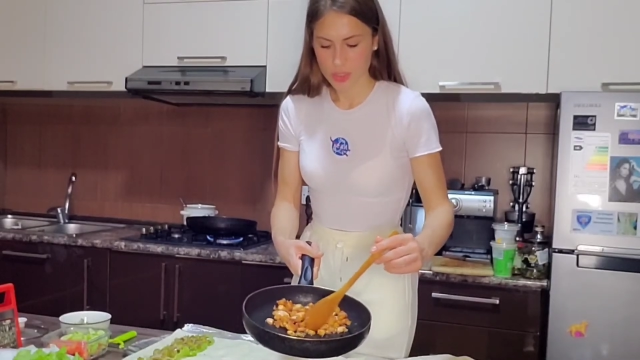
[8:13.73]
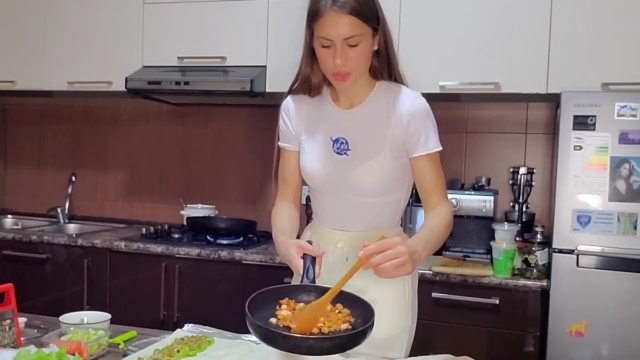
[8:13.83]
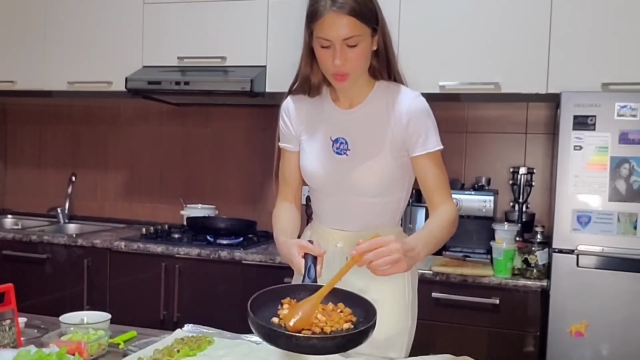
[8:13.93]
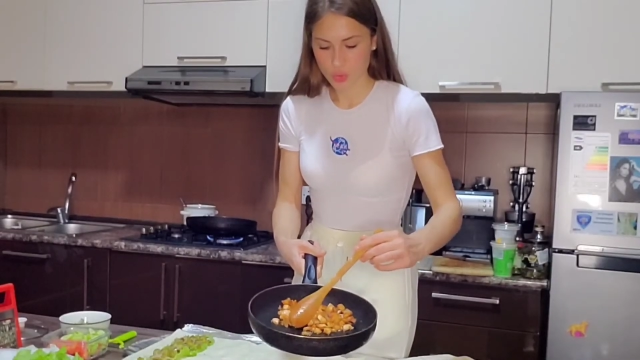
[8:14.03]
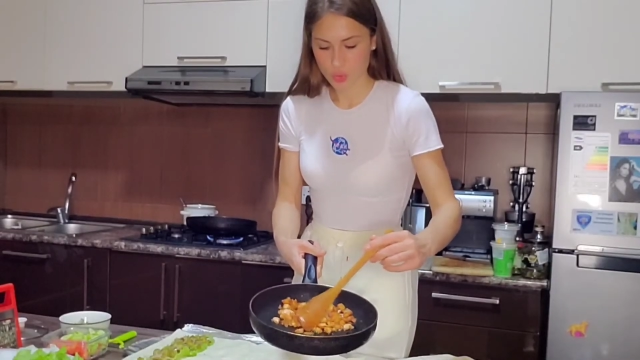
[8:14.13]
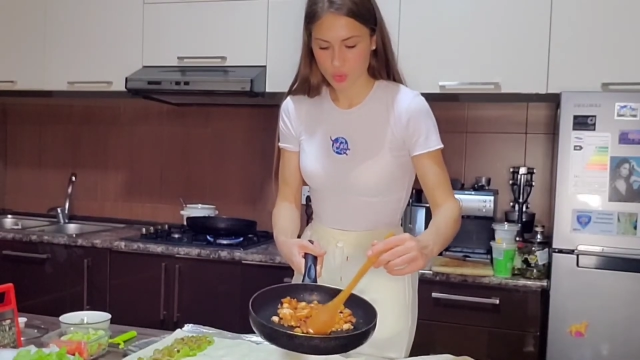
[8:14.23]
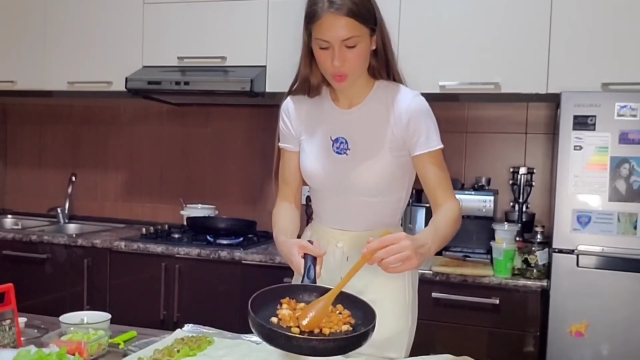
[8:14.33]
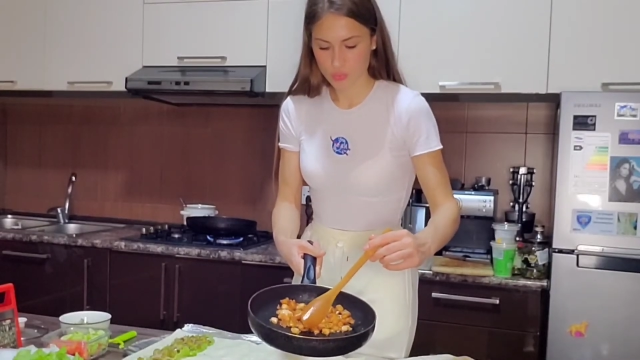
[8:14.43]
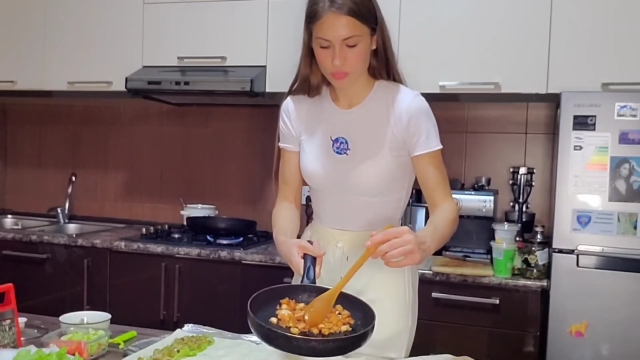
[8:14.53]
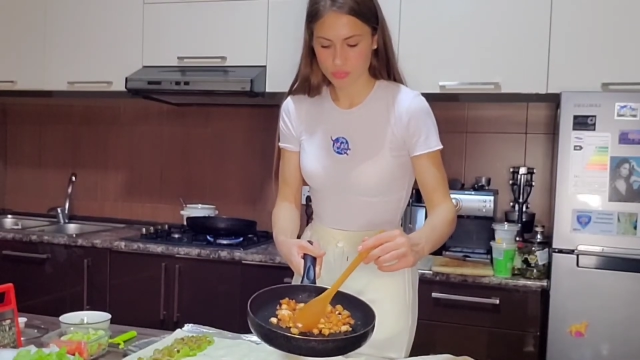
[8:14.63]
to
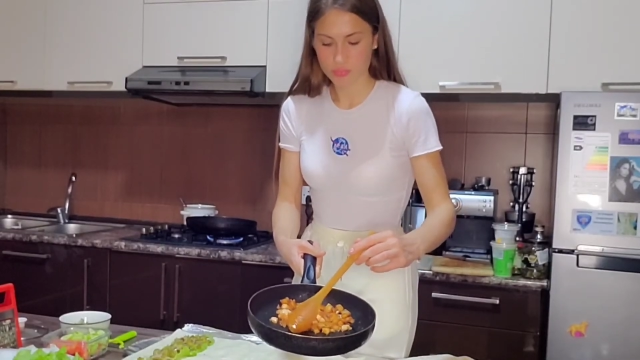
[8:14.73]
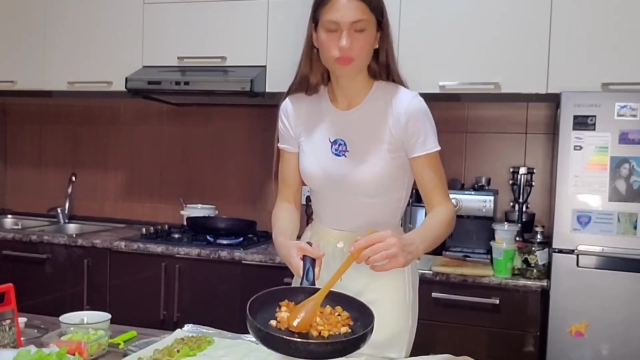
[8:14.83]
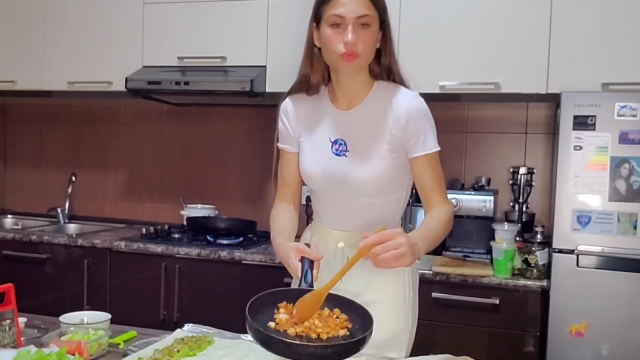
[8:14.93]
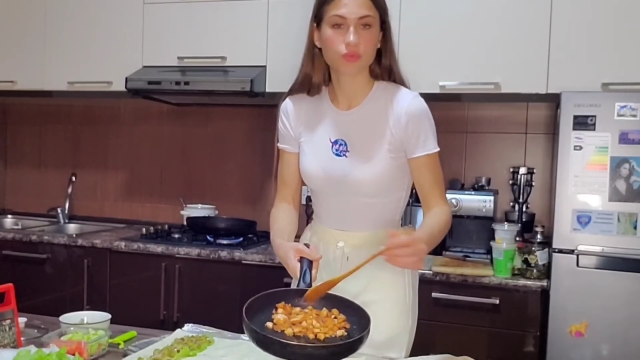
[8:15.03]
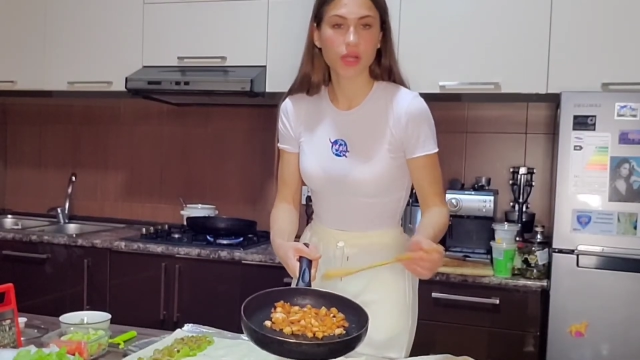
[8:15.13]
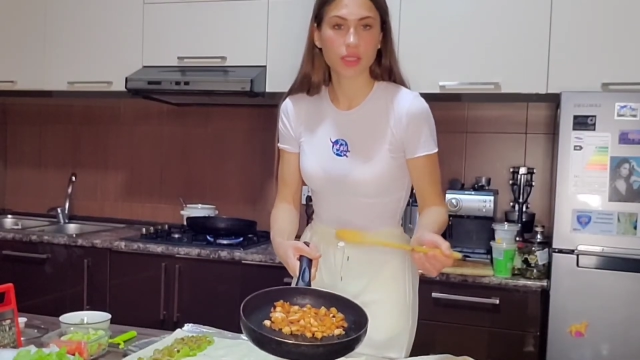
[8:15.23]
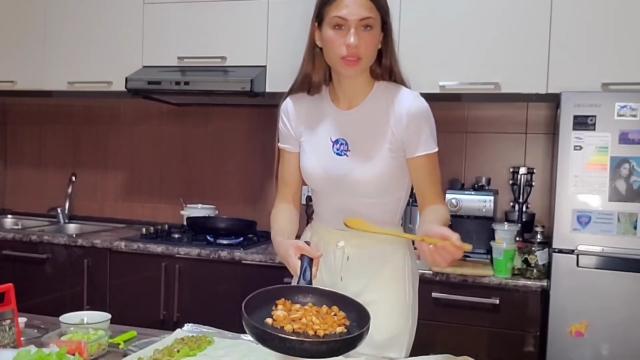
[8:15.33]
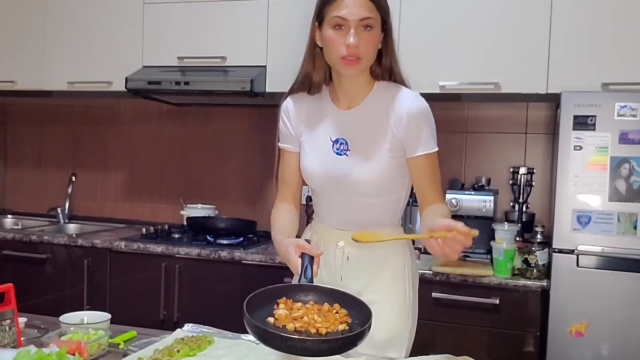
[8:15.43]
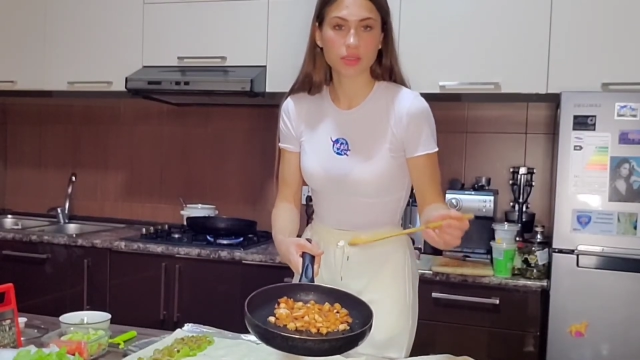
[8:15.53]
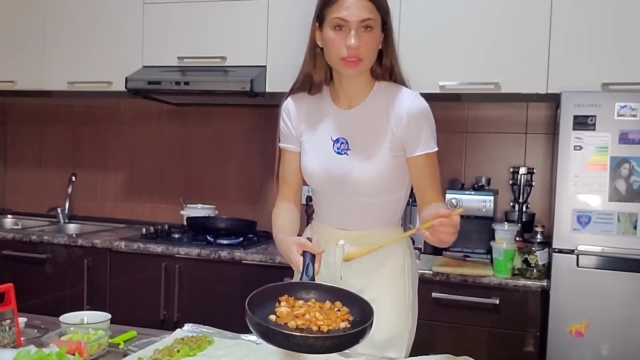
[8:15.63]
fry it
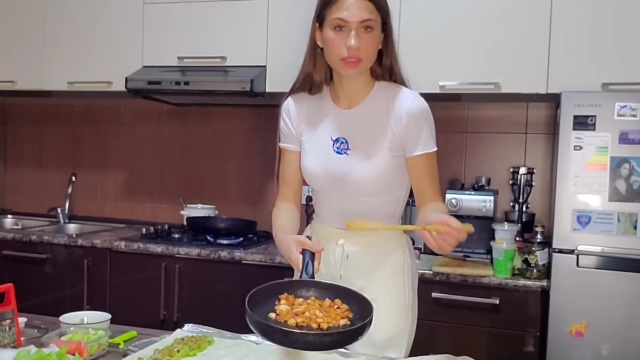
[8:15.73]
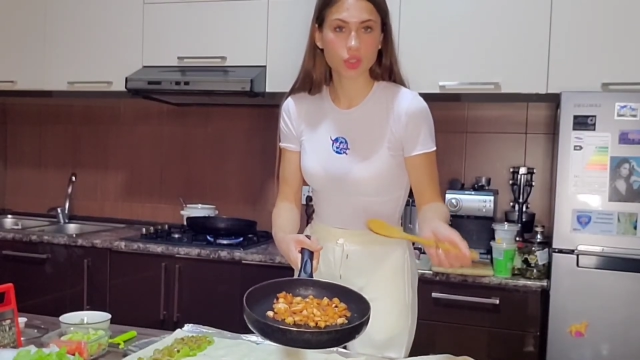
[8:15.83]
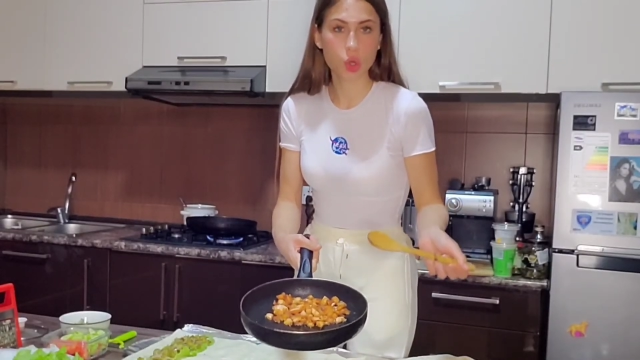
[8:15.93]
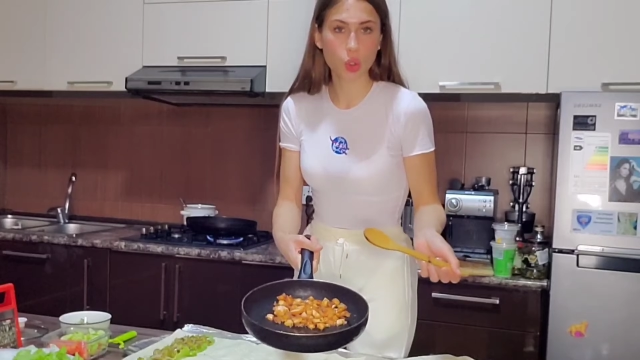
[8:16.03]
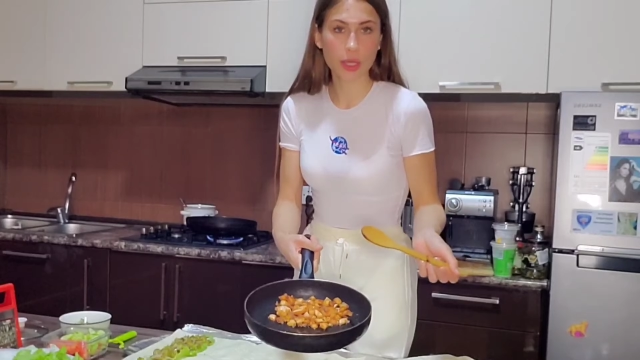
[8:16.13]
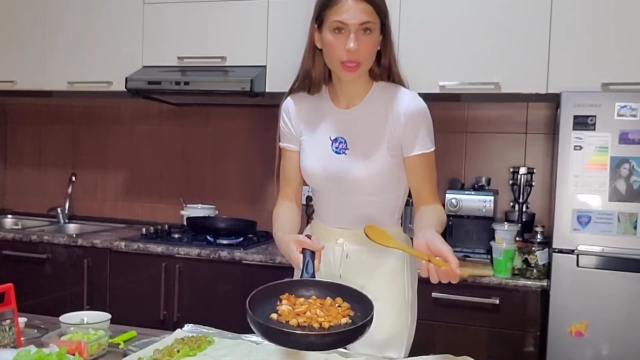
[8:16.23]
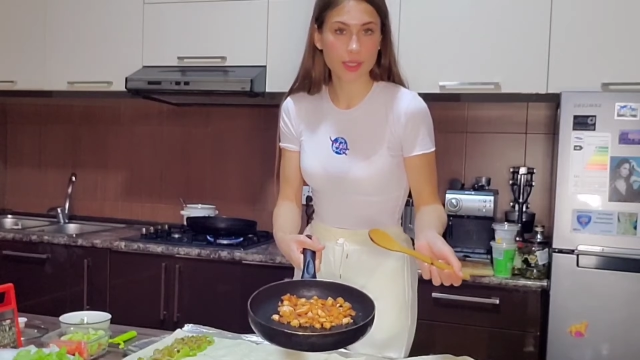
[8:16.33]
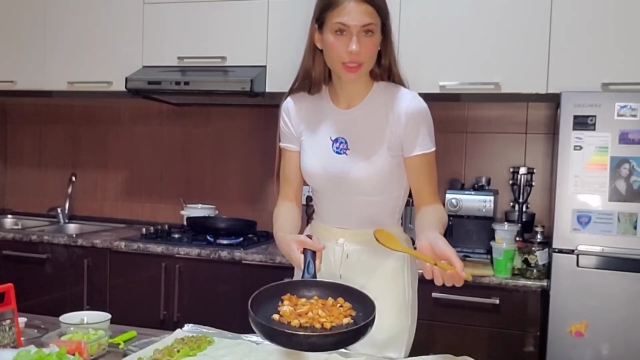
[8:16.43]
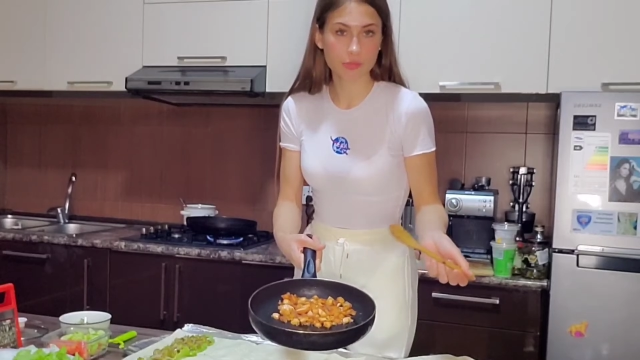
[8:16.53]
till it's gold color,